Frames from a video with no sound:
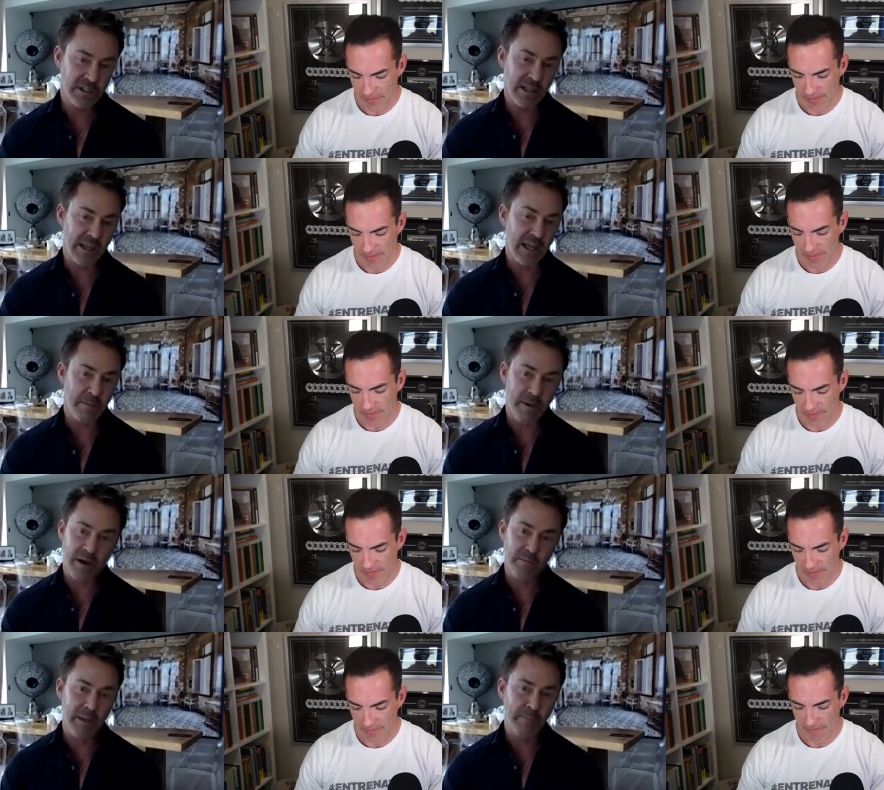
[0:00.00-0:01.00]
Speaker 1: th- think
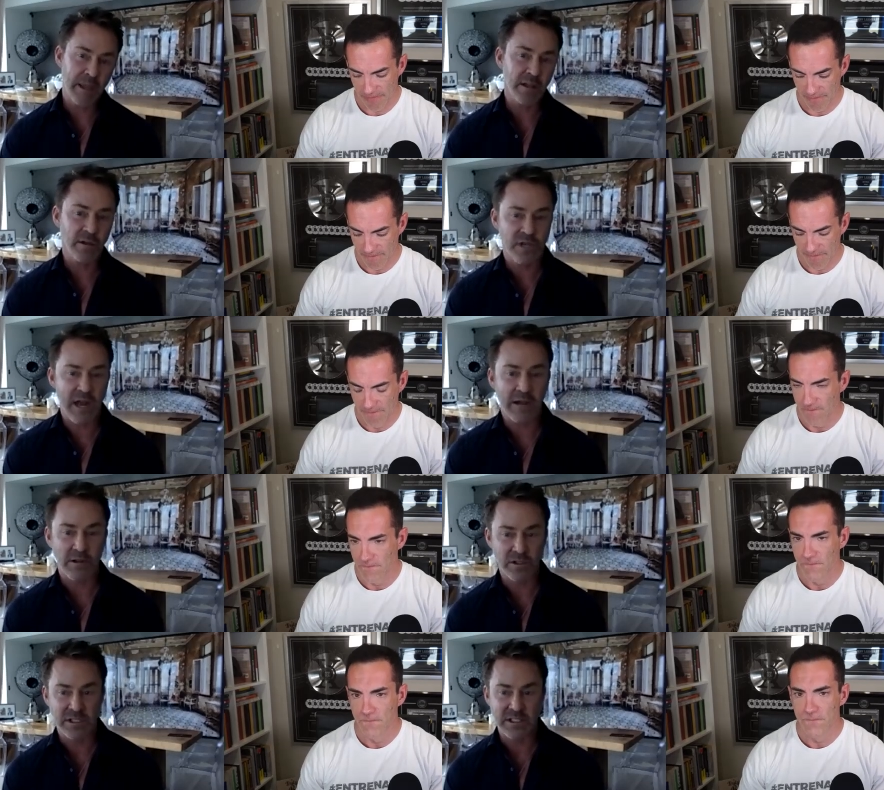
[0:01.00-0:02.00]
about it. making those
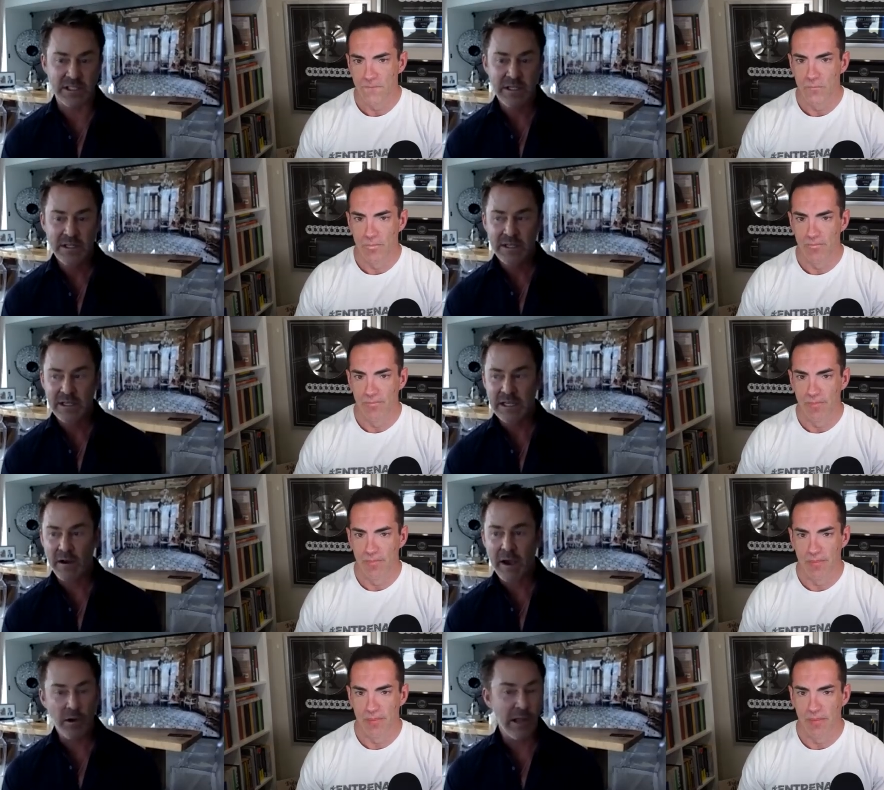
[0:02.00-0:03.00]
dollars, it's, you know,
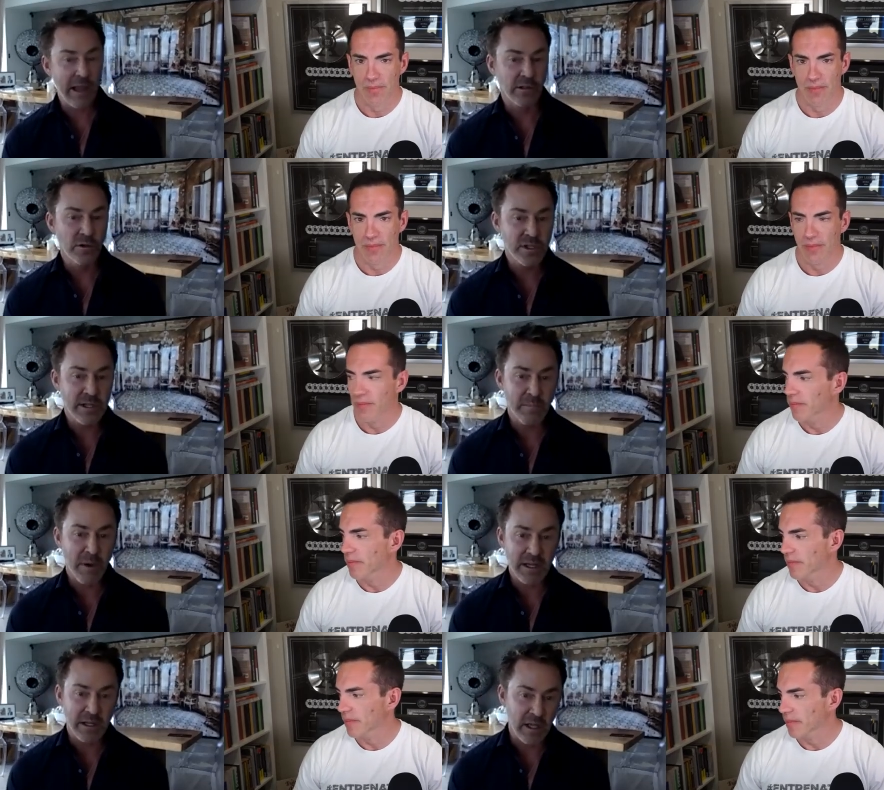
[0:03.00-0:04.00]
I don't like losing
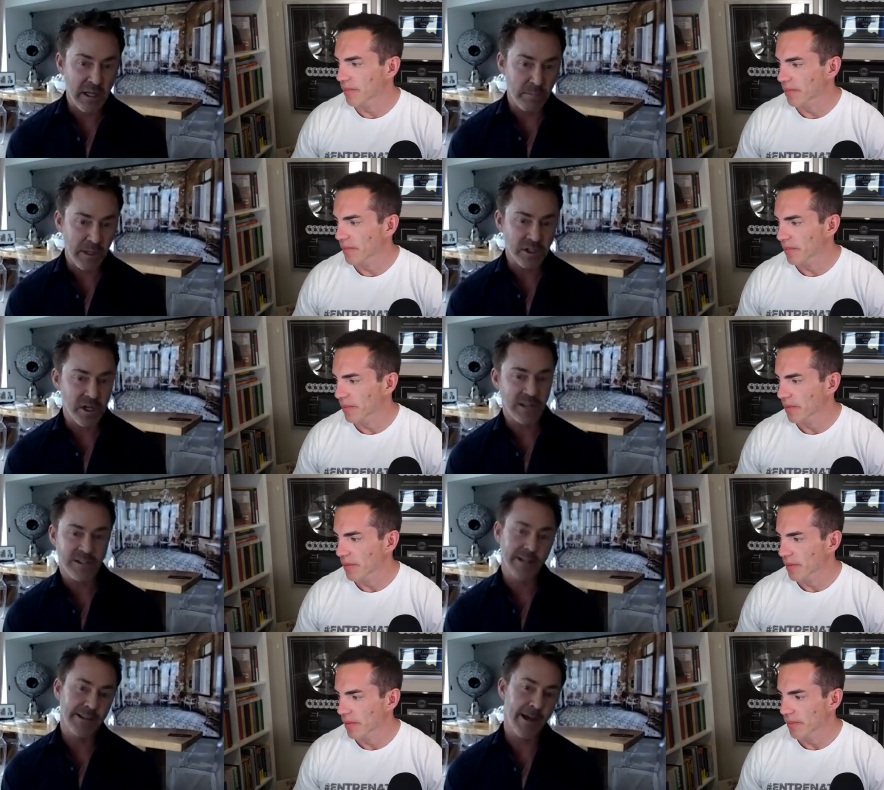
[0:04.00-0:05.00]
money in, in big chunks
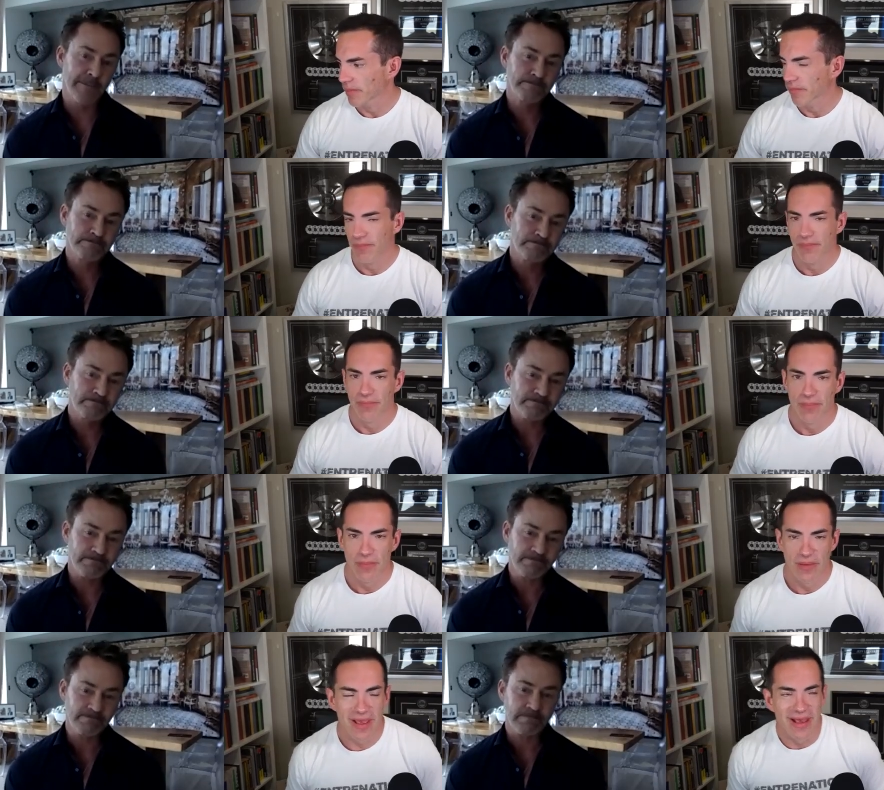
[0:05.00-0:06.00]
like that.
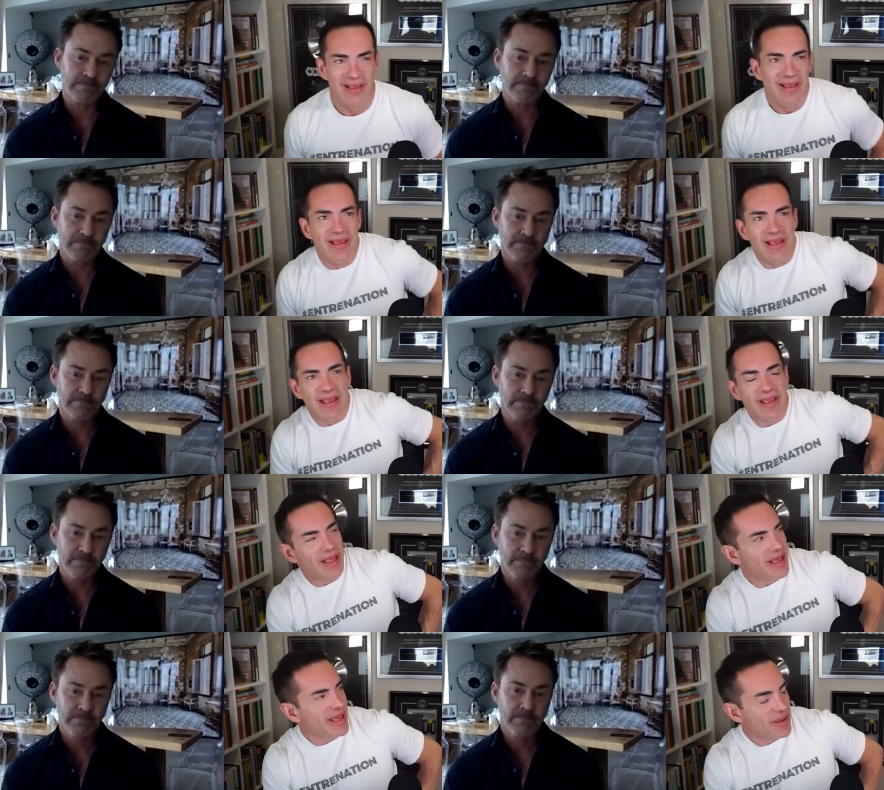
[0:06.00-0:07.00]
Speaker 2: Yeah.
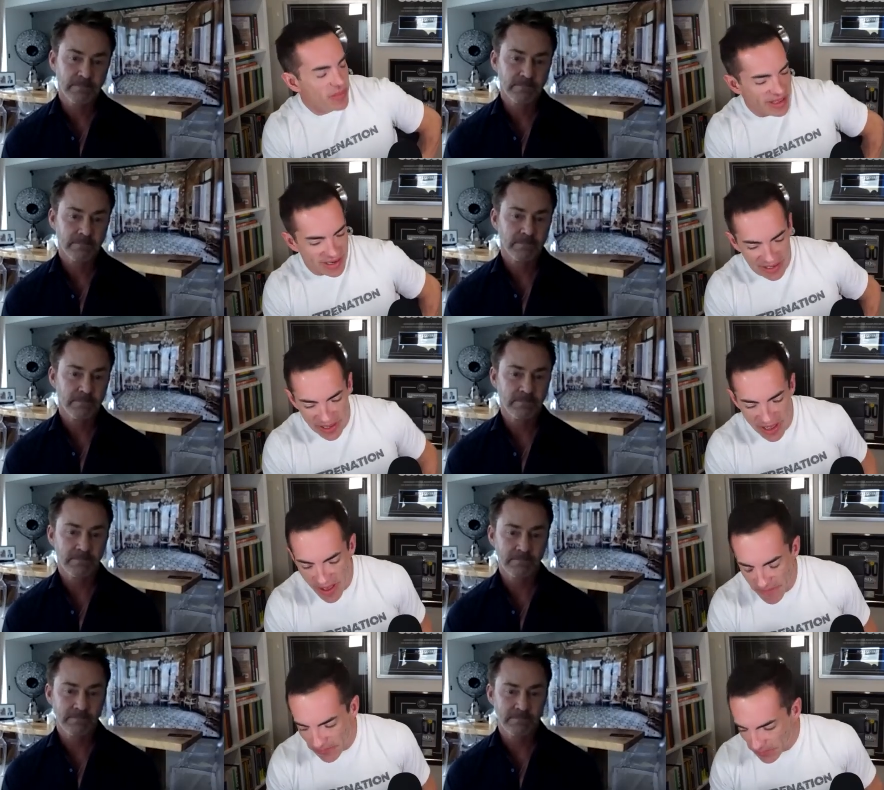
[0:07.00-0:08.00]
A- amen.
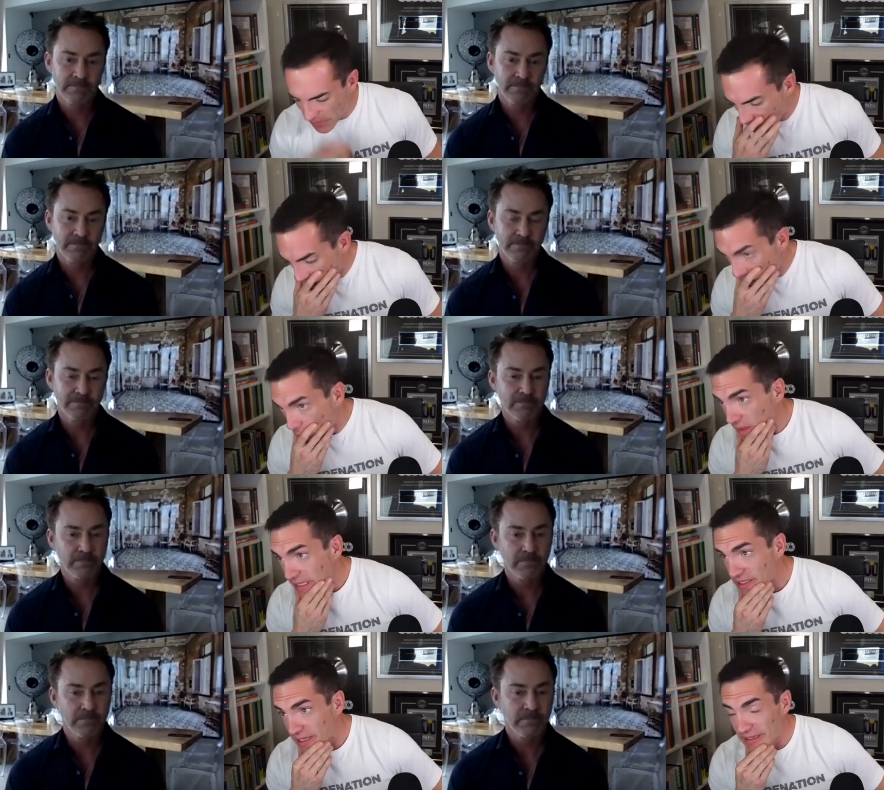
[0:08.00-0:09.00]
Um, well,
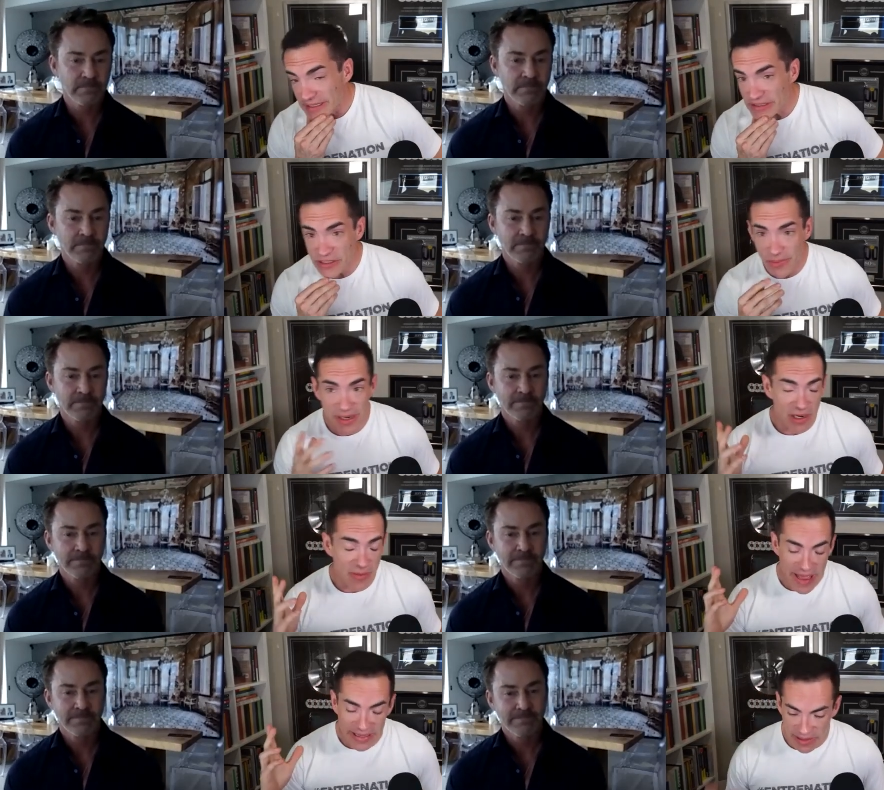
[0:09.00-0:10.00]
listen, this has been an
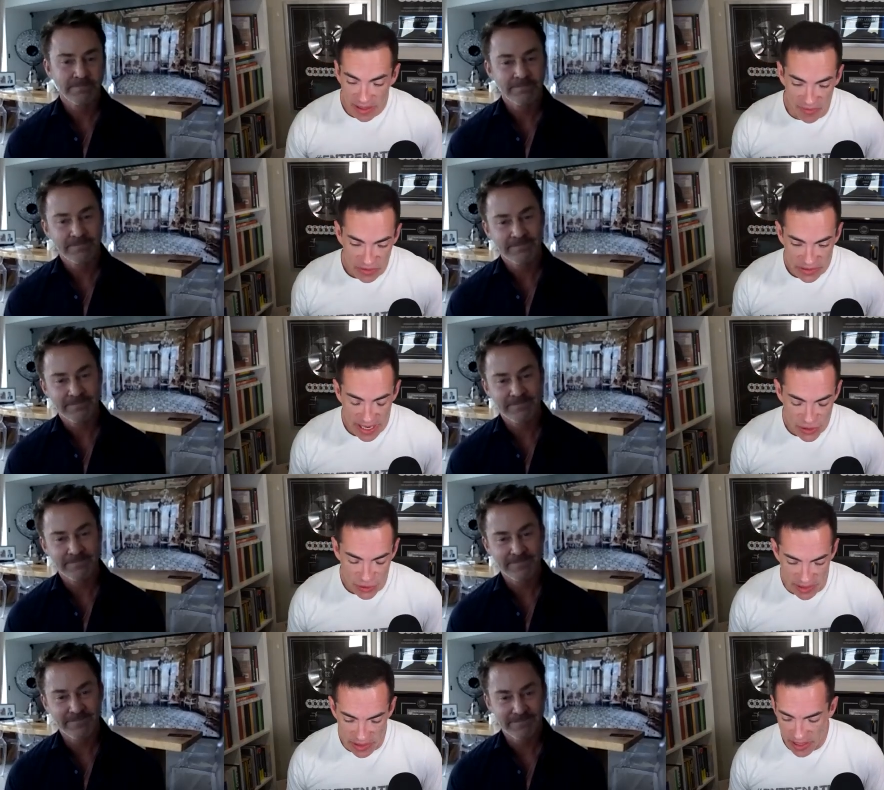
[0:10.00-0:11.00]
amazing
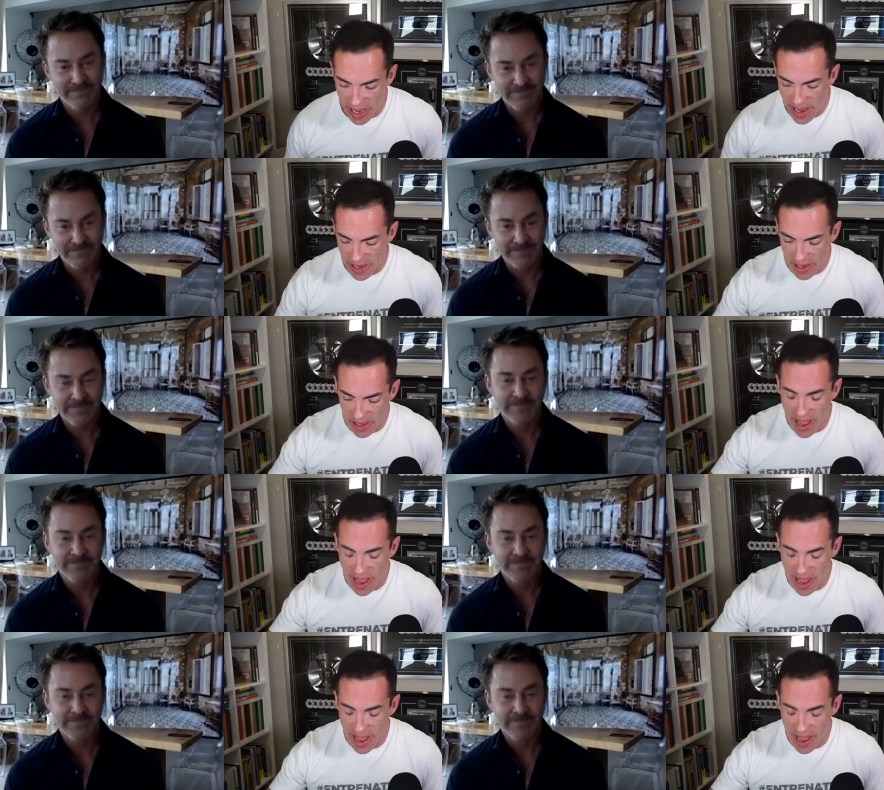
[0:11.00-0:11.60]
conversation. I, uh,